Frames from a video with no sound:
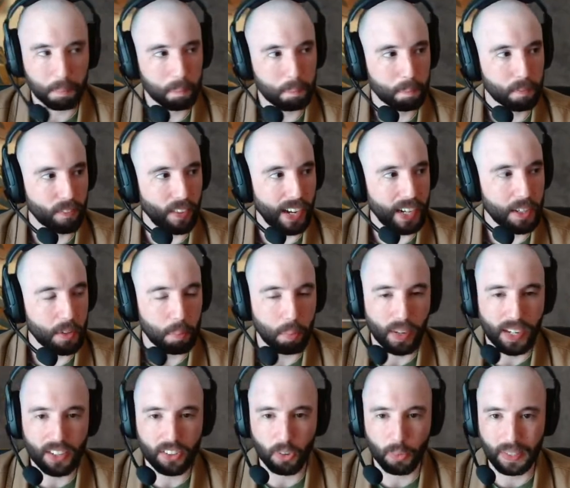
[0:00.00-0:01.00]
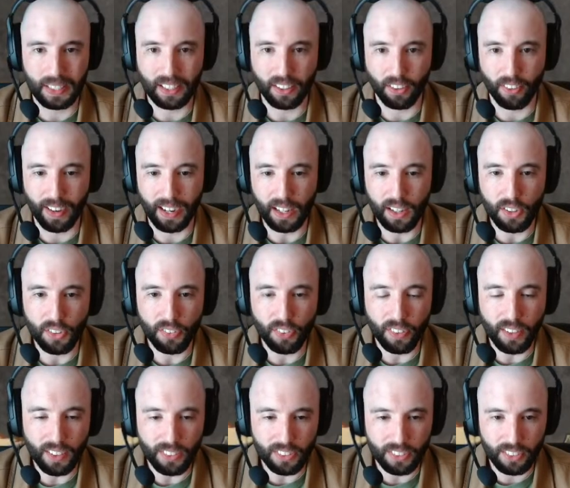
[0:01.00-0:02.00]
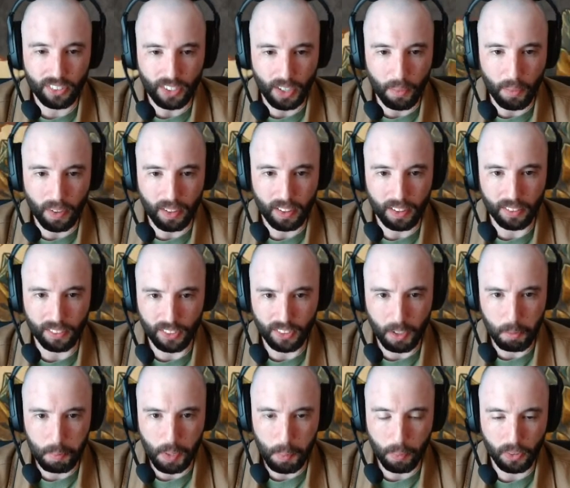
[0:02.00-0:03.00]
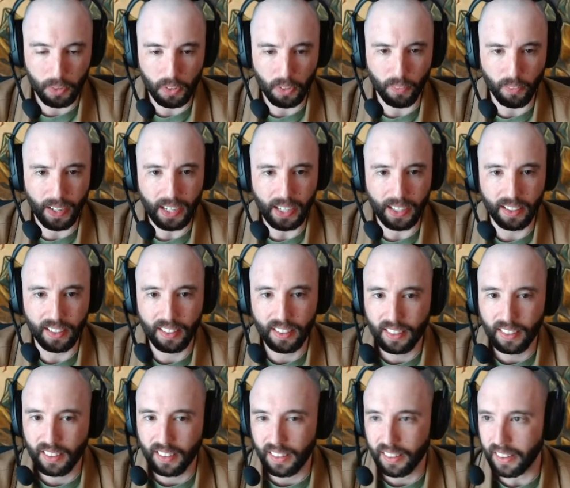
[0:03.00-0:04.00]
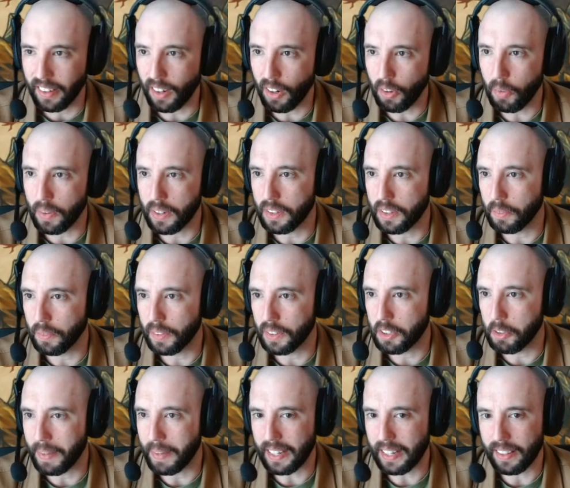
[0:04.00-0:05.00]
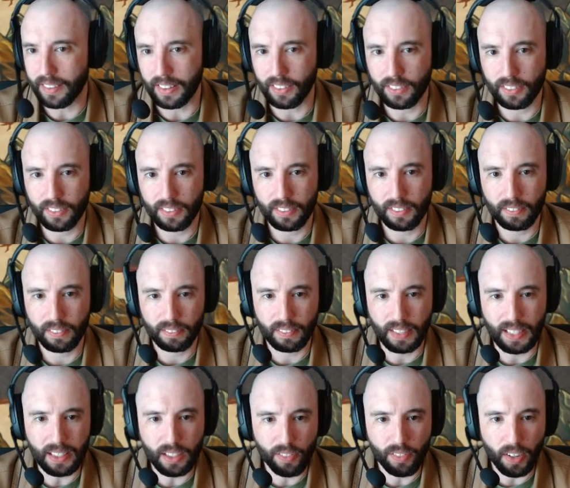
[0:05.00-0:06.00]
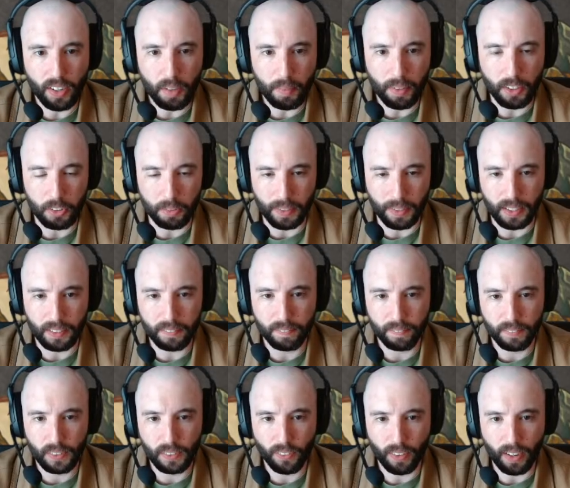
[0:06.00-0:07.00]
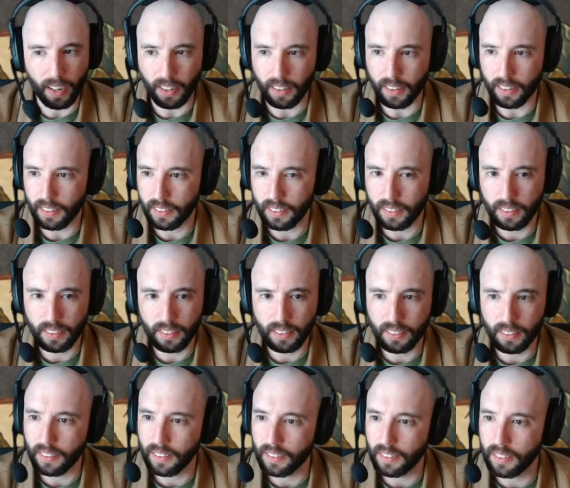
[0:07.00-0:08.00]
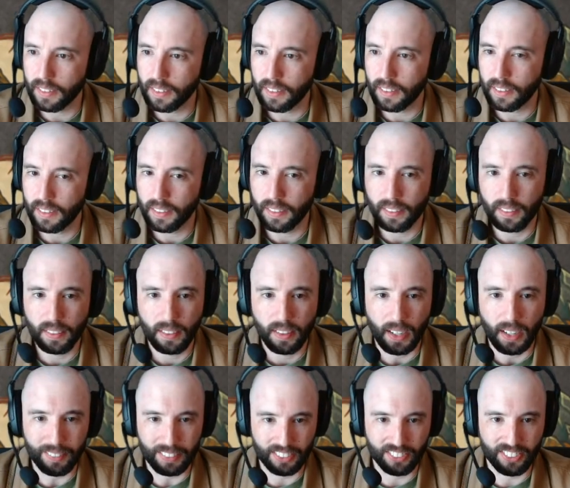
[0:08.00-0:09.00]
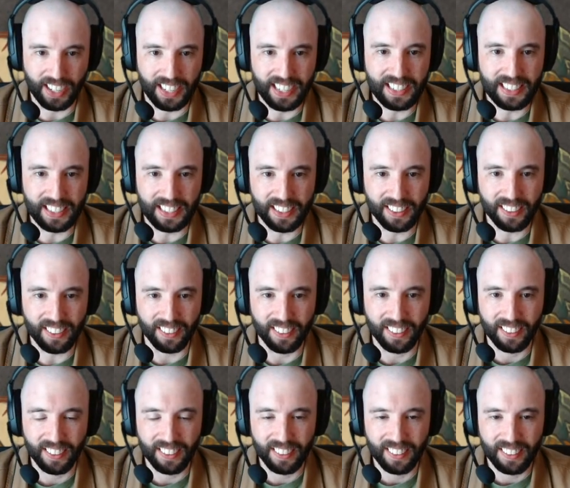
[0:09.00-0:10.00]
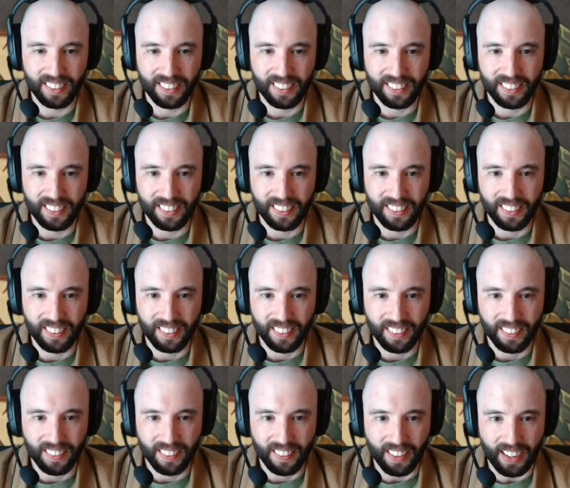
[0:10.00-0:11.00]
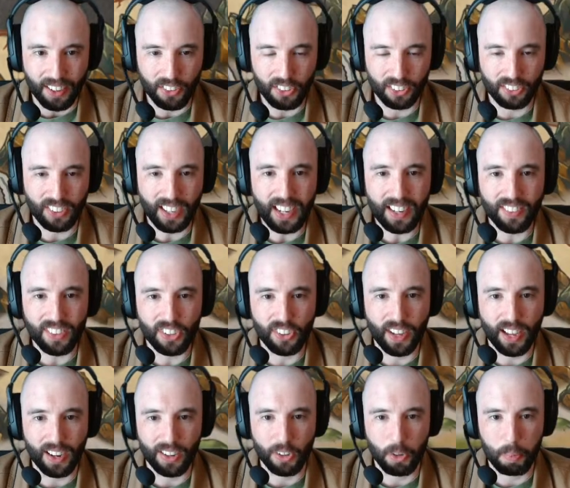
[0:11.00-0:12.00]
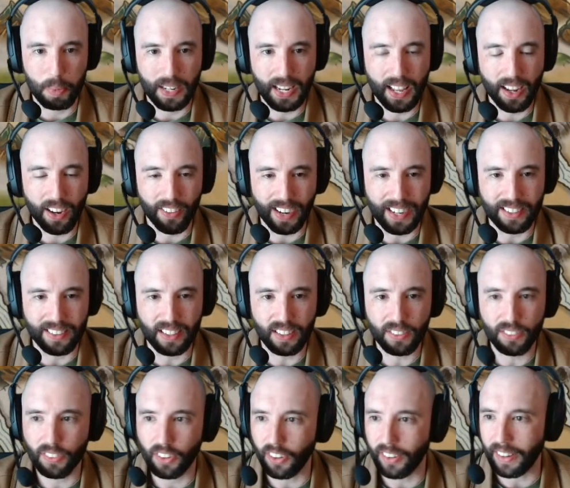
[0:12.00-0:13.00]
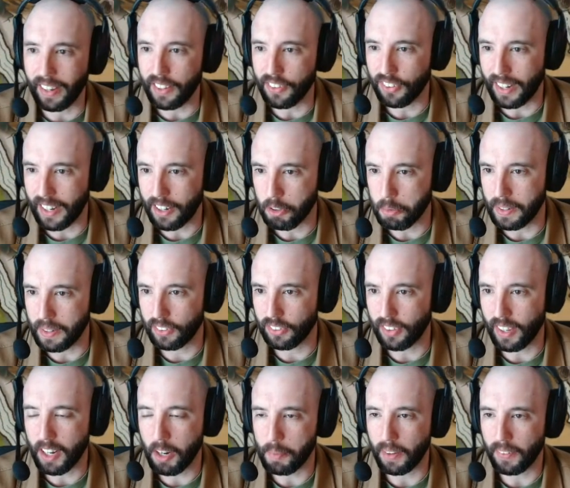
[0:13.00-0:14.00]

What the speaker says: find a place that we can credit you for this, because I want to send people your way. You know, when you make these. Thank you very much, man. You rock. I'm excited to hear. I was excited that you got a new piano. I didn't realize that I should be excited about